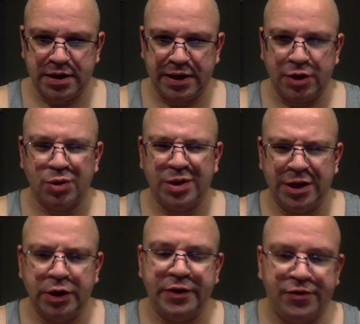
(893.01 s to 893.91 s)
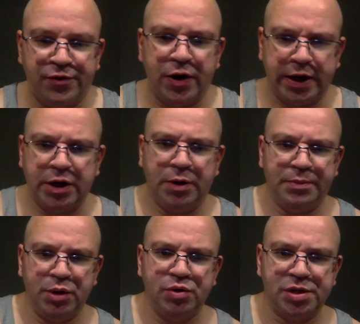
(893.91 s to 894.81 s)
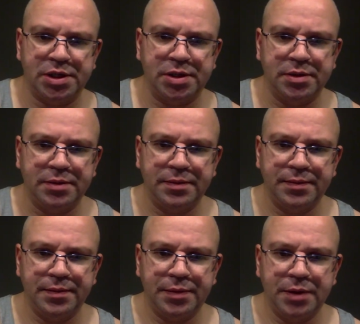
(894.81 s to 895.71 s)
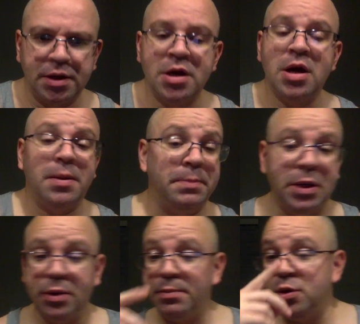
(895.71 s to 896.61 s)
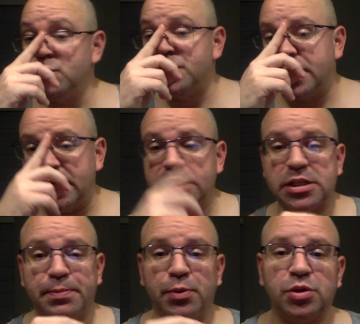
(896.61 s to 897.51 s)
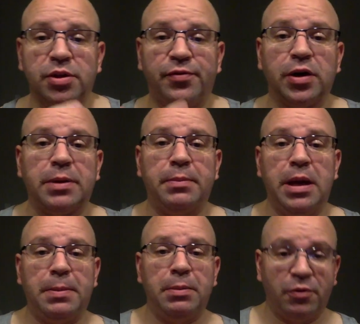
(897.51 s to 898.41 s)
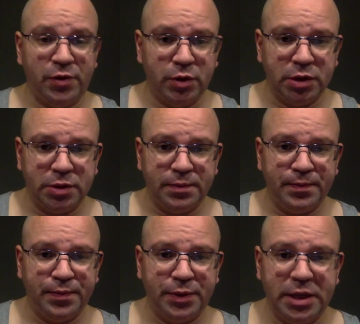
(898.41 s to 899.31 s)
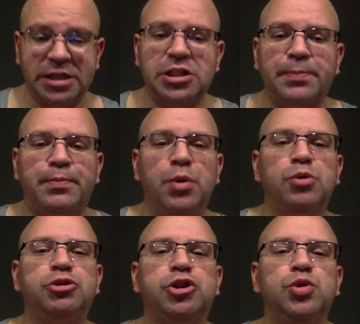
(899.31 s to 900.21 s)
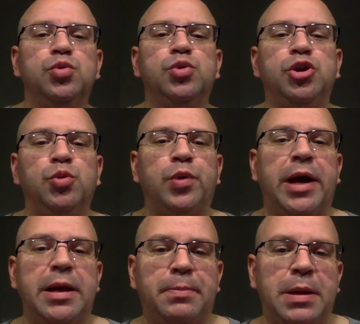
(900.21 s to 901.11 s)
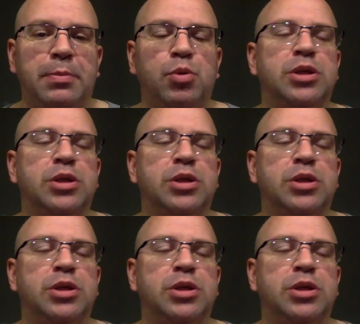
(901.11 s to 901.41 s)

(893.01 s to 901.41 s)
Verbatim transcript: Like you're literally fucking up music. M- music is supposed to fucking make people feel good it's supposed to unite people.